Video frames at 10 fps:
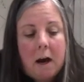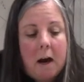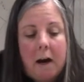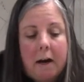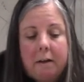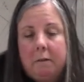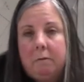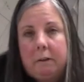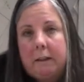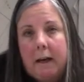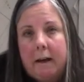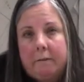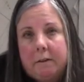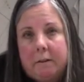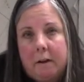I didn't really
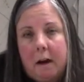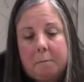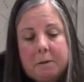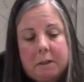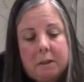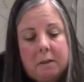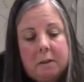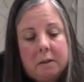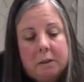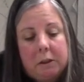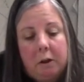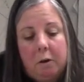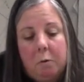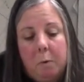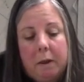have this option to
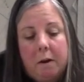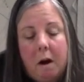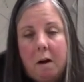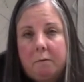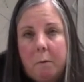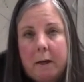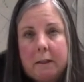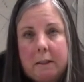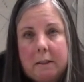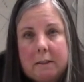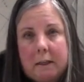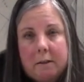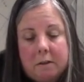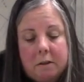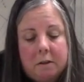go with off-white in the
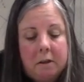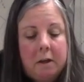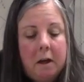center.